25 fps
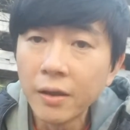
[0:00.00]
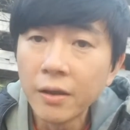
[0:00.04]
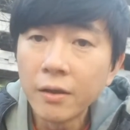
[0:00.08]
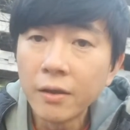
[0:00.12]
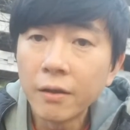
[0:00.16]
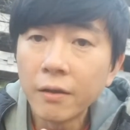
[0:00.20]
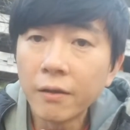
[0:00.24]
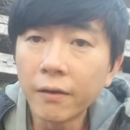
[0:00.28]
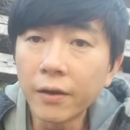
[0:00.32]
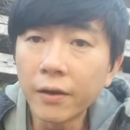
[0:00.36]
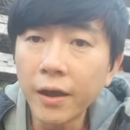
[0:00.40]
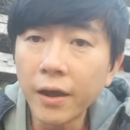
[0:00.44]

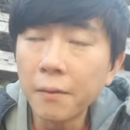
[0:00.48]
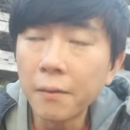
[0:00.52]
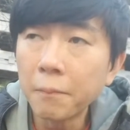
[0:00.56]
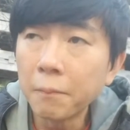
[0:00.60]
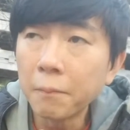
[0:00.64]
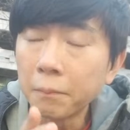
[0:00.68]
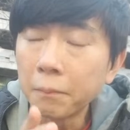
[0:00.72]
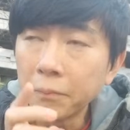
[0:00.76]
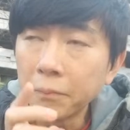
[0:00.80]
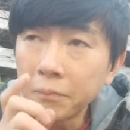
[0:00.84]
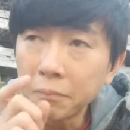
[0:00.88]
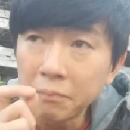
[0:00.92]
Okay.
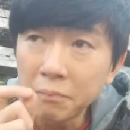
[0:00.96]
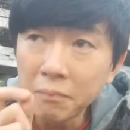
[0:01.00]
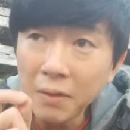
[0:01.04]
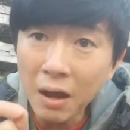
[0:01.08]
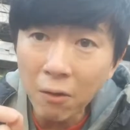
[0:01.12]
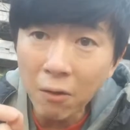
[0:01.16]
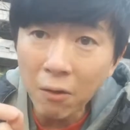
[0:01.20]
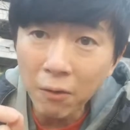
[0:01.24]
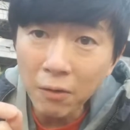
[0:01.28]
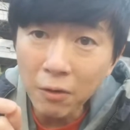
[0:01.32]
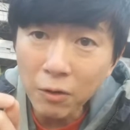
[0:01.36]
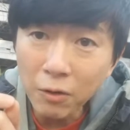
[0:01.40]

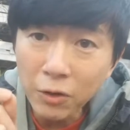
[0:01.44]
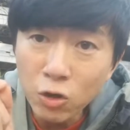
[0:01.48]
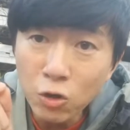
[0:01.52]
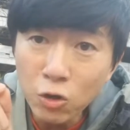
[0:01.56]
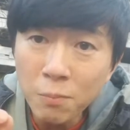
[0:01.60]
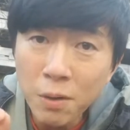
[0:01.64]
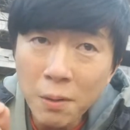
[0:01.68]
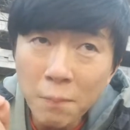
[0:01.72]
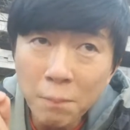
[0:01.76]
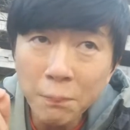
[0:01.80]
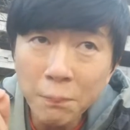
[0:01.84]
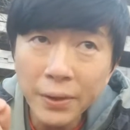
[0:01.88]
Now,
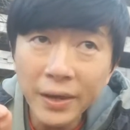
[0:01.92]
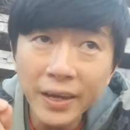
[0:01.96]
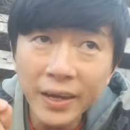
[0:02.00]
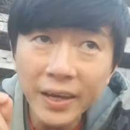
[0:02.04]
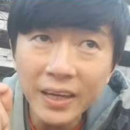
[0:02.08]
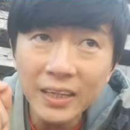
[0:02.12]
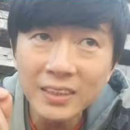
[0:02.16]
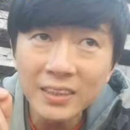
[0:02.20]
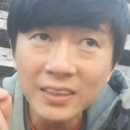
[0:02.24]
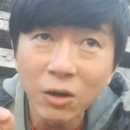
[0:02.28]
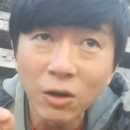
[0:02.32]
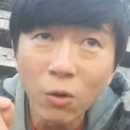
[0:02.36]
human being
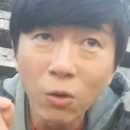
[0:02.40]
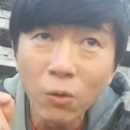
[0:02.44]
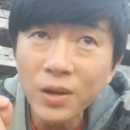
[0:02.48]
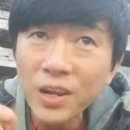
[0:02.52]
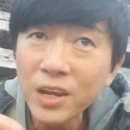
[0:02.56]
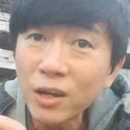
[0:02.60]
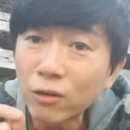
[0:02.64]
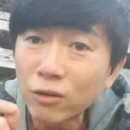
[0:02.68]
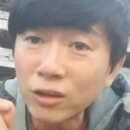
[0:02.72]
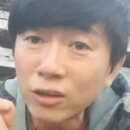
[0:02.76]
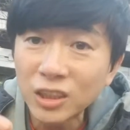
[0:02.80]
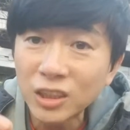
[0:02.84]
is the
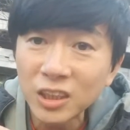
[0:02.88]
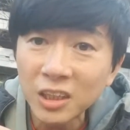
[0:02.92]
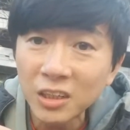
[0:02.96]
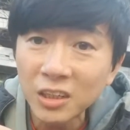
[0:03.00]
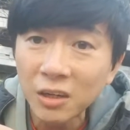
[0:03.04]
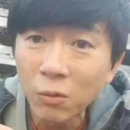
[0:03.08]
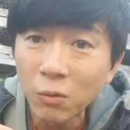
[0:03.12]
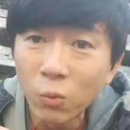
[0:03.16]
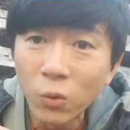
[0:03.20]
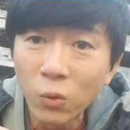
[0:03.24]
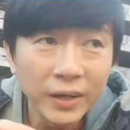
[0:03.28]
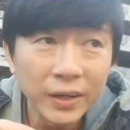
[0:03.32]
only creature
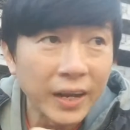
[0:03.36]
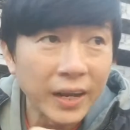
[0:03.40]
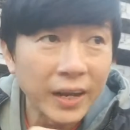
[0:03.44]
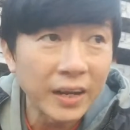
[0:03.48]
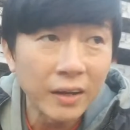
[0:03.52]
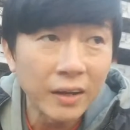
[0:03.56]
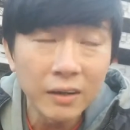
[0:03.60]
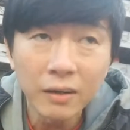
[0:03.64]
in the world